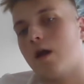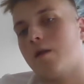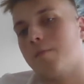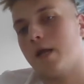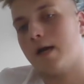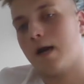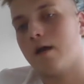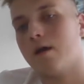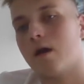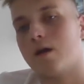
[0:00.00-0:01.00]
and many
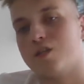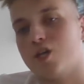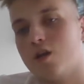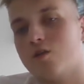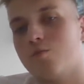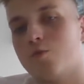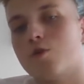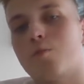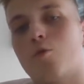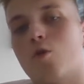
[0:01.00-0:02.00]
other are giant
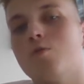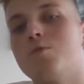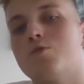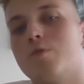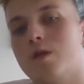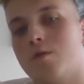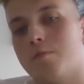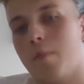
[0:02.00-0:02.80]
computer programs written